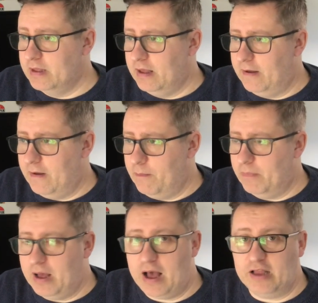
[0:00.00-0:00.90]

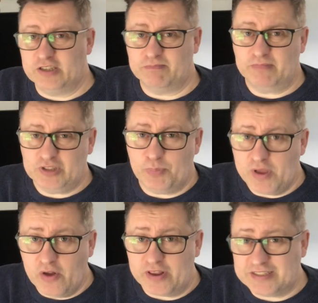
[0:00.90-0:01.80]
And to be
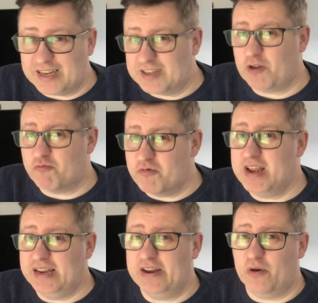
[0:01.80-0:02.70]
honest, I don't
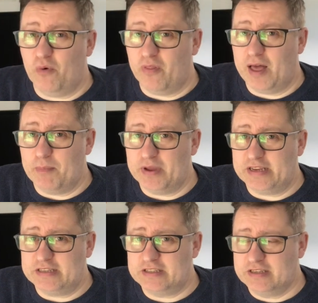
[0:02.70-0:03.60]
really know what that
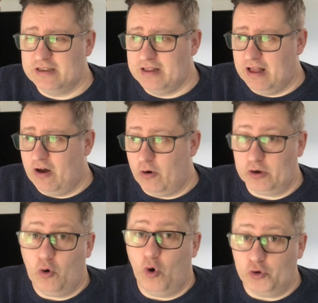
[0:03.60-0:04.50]
means,
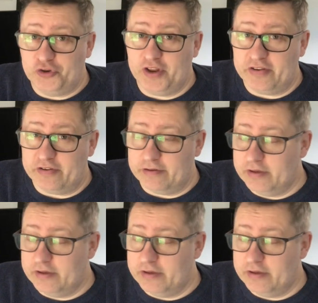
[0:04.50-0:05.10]
or didn't.